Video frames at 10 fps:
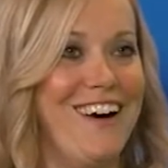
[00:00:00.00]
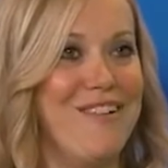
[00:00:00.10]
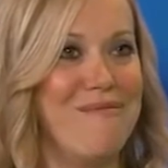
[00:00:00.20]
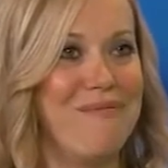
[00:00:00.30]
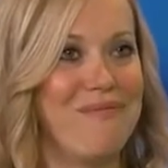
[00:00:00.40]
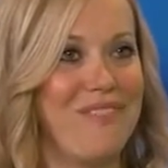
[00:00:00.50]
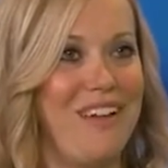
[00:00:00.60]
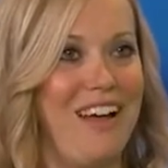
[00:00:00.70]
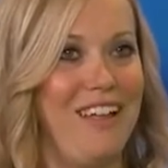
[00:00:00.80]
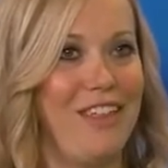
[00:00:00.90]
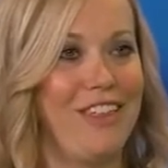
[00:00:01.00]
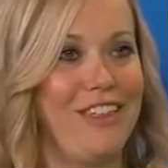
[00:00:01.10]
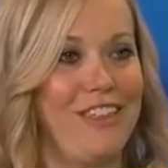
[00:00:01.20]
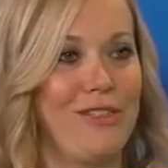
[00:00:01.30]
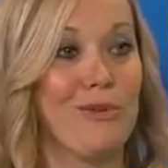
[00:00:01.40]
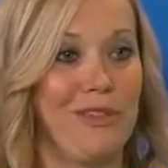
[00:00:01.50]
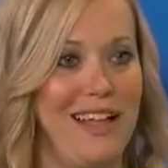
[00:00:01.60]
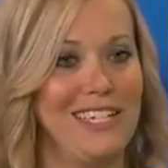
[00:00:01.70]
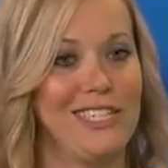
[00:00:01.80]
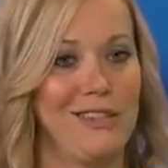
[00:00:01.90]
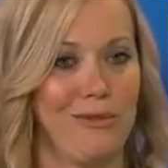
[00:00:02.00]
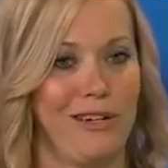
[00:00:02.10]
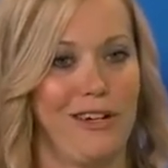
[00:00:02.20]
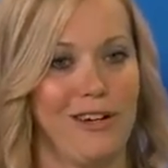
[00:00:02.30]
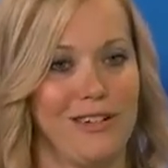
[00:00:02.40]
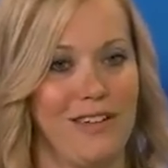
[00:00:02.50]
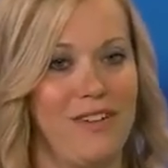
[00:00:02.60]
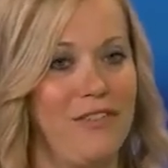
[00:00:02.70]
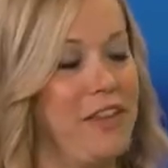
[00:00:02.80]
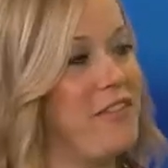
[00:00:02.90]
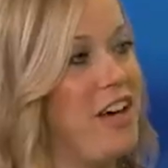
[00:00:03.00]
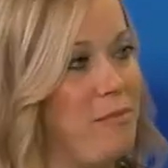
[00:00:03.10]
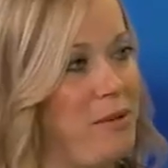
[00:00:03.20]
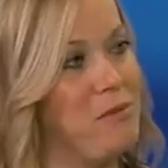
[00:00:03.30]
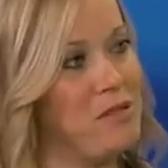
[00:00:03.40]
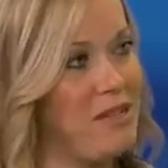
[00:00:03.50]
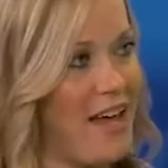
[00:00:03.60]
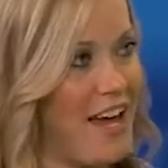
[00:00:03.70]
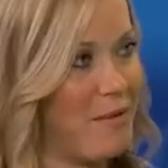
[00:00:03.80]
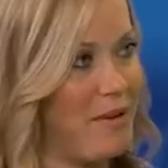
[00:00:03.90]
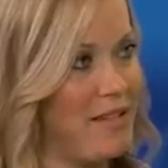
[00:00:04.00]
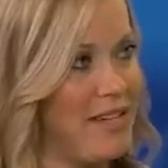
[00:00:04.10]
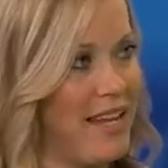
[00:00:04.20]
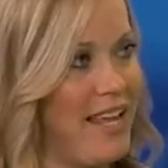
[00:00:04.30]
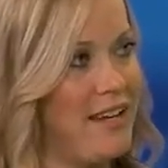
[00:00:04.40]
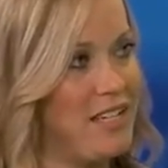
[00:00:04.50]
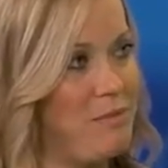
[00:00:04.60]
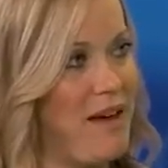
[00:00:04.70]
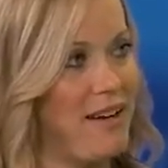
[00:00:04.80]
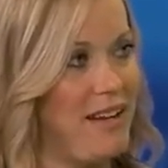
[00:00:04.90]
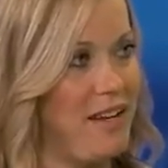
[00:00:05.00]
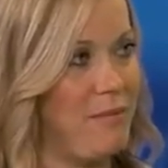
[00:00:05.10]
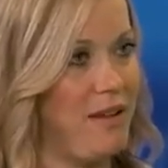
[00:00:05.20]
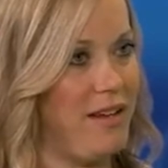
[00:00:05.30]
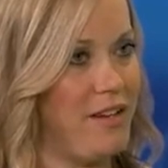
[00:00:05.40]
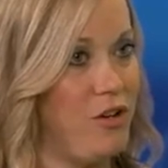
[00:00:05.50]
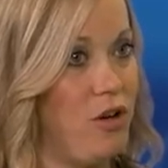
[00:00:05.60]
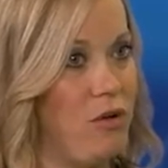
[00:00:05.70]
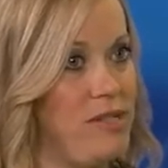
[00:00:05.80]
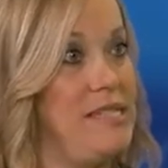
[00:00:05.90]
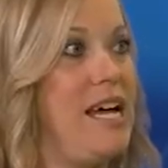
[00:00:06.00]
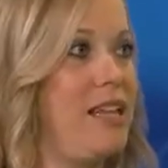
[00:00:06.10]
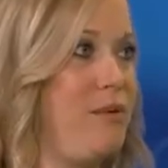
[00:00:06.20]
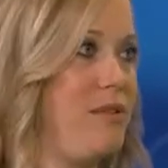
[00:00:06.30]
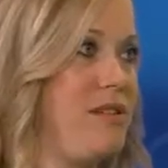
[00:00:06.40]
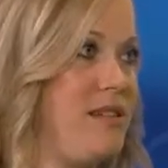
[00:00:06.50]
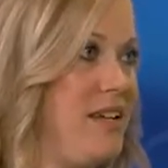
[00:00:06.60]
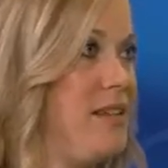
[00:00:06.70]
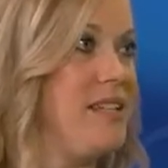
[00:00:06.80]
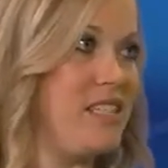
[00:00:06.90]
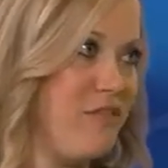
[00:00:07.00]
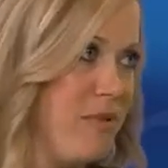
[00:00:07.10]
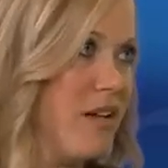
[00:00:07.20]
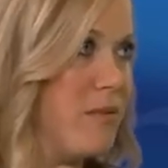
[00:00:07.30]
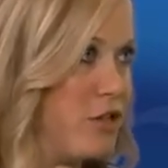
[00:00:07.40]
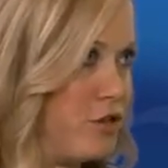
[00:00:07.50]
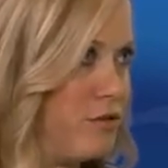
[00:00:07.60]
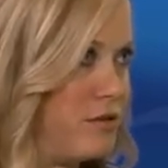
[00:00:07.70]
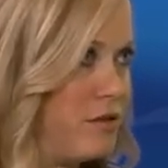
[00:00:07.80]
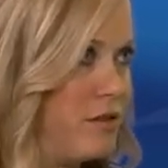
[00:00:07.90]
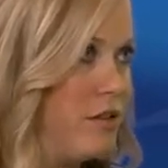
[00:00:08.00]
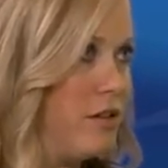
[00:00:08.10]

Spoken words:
Through the last 3 years, I've definitely cut people slack because I can't expect anybody to know exactly what to say unless they've been in my shoes.